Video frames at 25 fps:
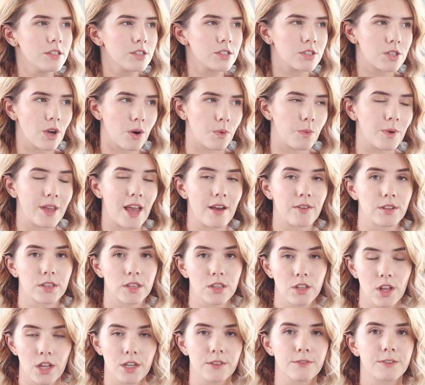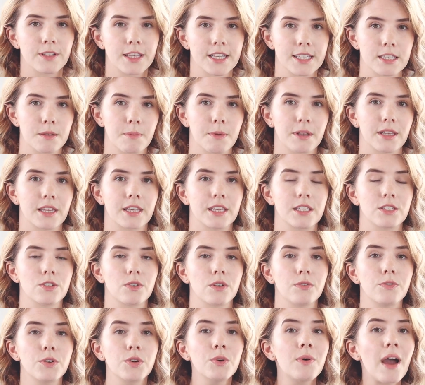So we have a lot of flexibility.
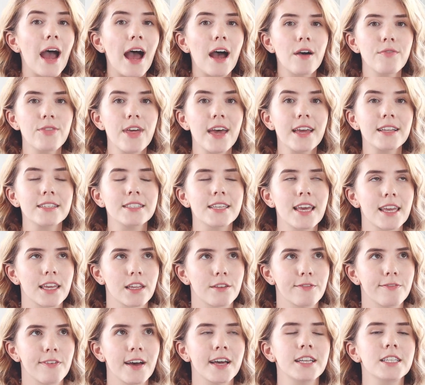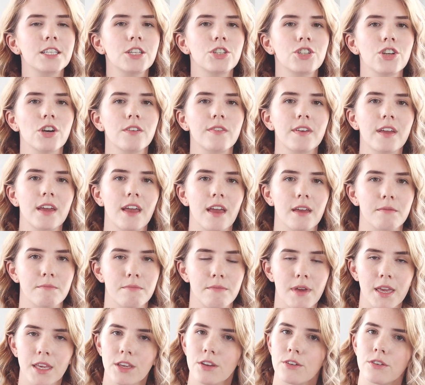So if you have that, take advantage of it
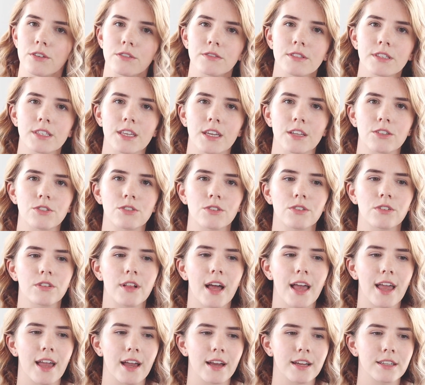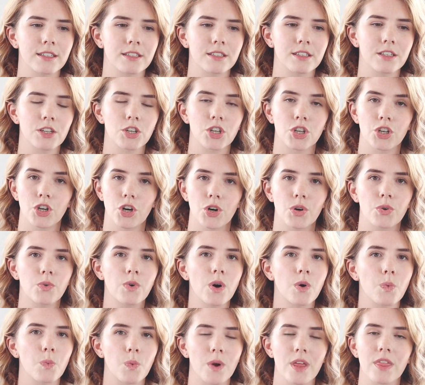and make your own schedule and
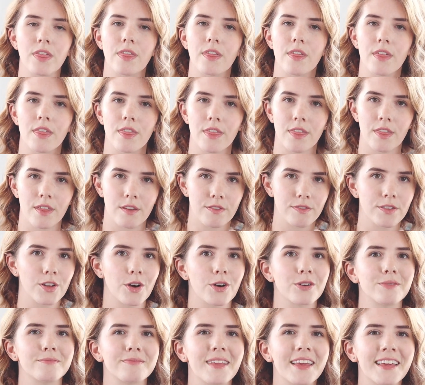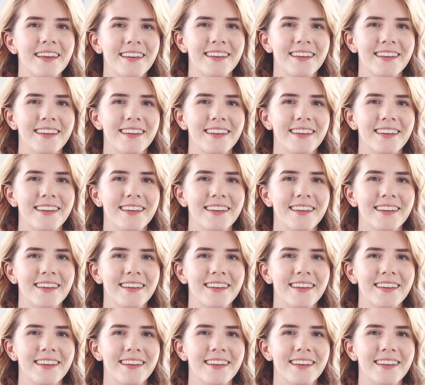go with the flow.